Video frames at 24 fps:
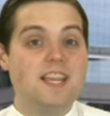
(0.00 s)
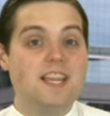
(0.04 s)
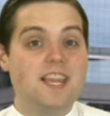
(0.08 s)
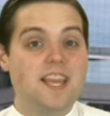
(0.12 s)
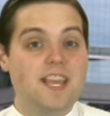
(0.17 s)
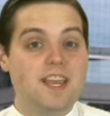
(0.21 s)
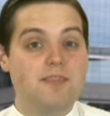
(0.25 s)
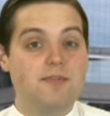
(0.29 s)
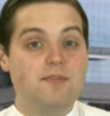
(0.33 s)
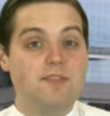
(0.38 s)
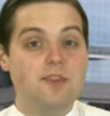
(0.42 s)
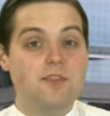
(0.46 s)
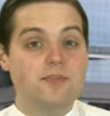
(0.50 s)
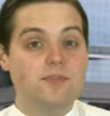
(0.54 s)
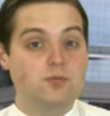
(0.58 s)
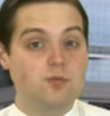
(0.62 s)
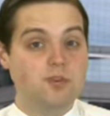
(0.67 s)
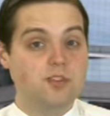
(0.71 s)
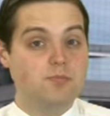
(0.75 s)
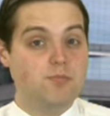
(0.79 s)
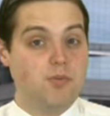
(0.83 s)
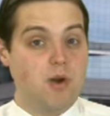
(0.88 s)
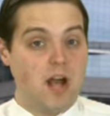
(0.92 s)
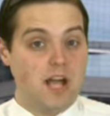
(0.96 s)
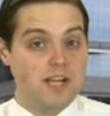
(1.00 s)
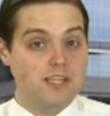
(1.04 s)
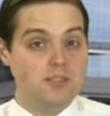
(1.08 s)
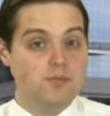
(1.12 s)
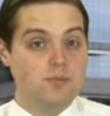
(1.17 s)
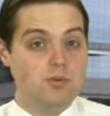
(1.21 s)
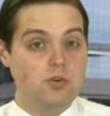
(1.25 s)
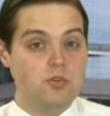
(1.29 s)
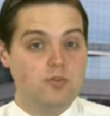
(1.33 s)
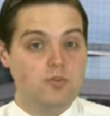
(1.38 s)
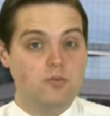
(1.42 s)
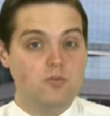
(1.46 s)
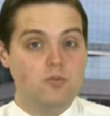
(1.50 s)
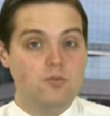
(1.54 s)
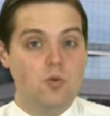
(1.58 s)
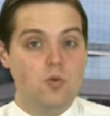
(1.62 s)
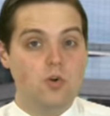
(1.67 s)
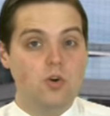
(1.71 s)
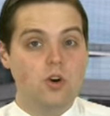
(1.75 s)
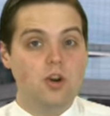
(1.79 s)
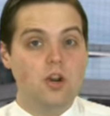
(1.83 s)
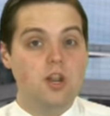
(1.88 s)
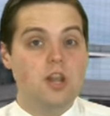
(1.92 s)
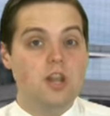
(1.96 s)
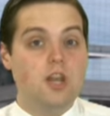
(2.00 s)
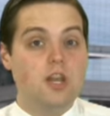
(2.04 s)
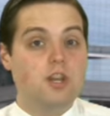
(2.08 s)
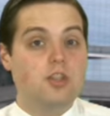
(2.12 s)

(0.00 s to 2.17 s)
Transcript: he feels responsible for